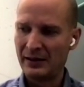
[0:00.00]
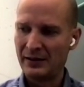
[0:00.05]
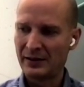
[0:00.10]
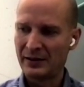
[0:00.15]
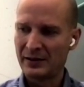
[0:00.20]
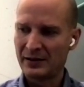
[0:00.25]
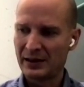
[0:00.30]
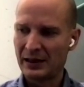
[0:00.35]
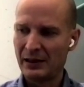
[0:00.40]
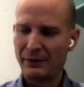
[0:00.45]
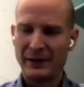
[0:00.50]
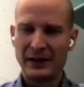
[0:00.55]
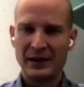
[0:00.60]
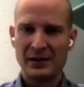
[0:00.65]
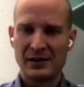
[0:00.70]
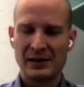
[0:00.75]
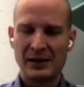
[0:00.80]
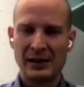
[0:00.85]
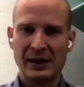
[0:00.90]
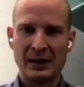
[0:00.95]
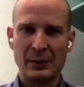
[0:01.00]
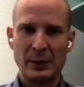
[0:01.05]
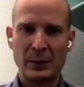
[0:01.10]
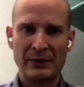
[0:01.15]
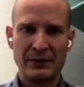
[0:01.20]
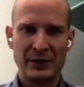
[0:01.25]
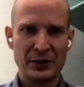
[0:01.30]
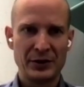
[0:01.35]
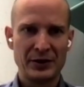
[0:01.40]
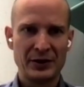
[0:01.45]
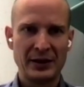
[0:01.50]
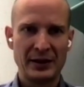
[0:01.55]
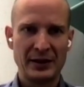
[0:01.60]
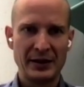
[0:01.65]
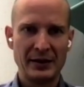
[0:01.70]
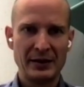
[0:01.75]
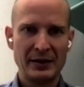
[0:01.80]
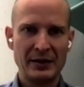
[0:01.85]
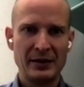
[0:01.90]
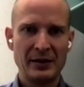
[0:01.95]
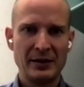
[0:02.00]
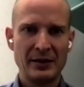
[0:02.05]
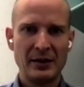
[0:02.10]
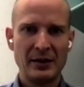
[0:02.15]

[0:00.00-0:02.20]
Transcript: It still feels like we have just started,